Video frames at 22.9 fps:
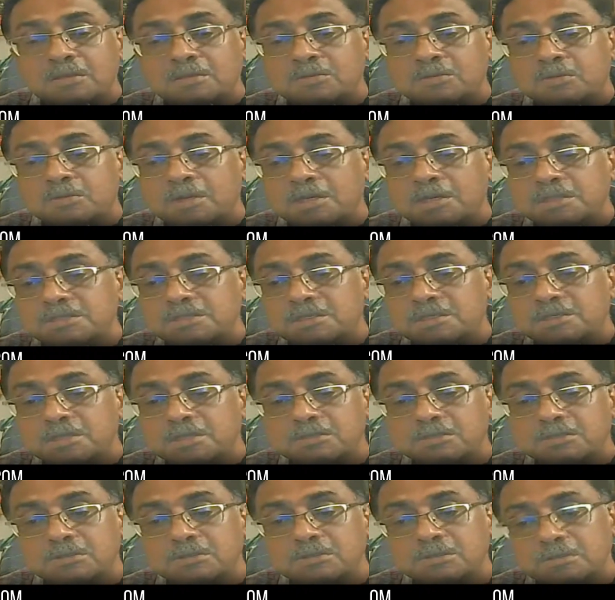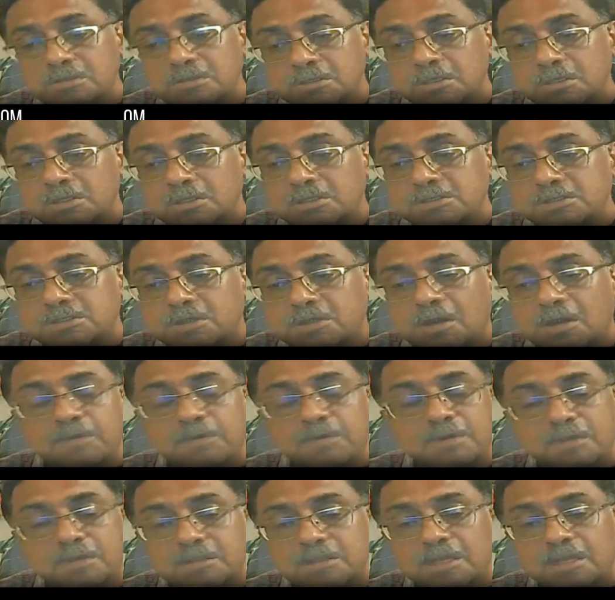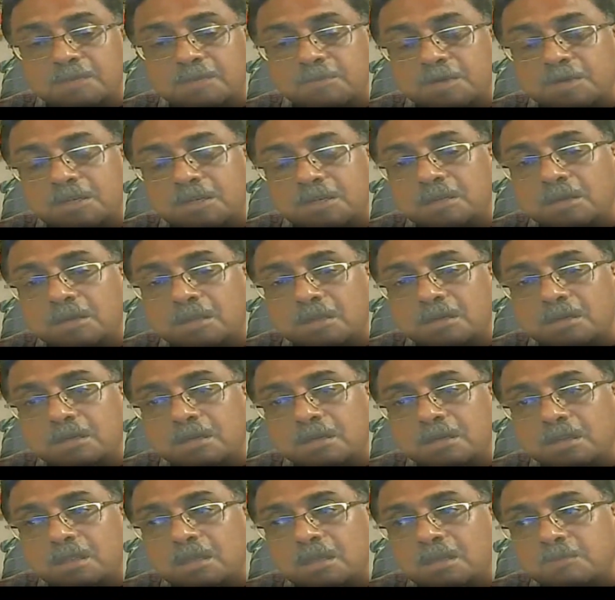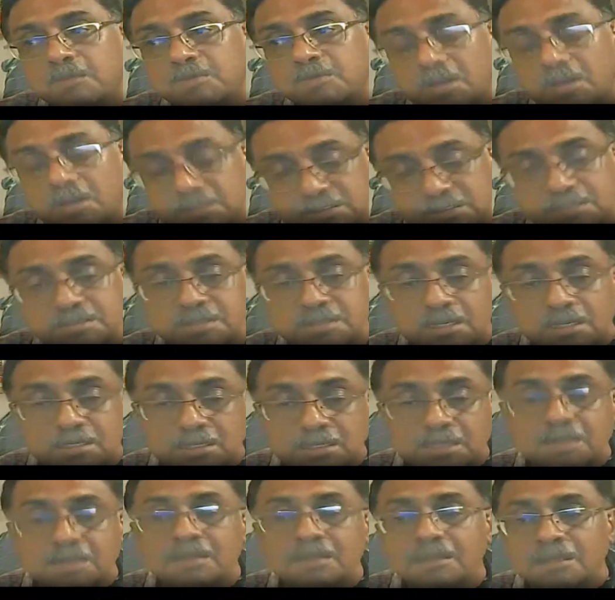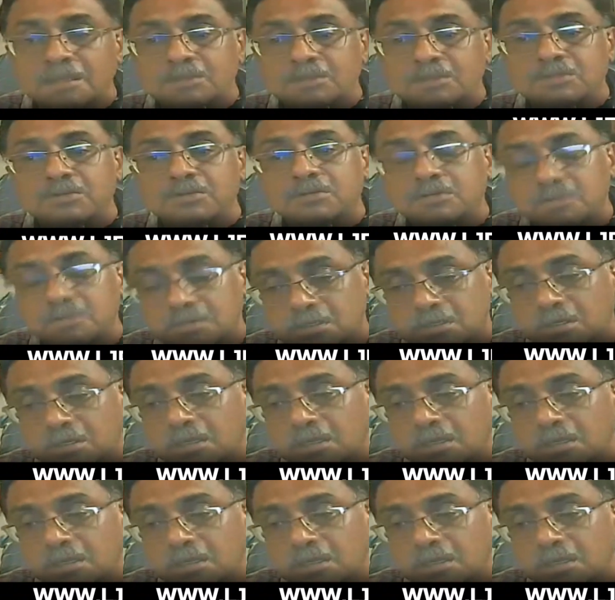took a decision to stop that particular process, and then to